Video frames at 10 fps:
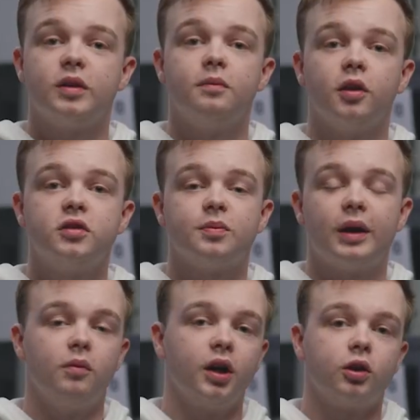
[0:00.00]
me most
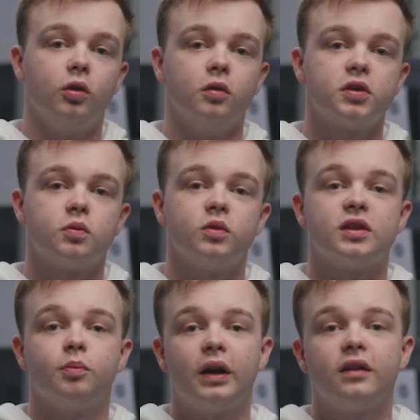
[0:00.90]
about my course was
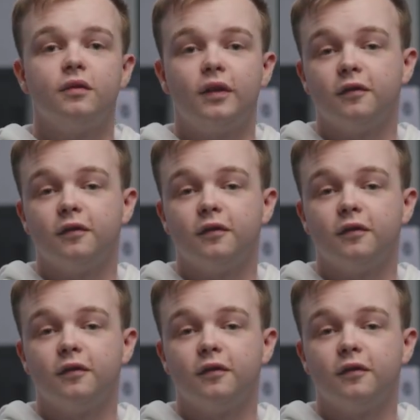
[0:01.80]
the breadth of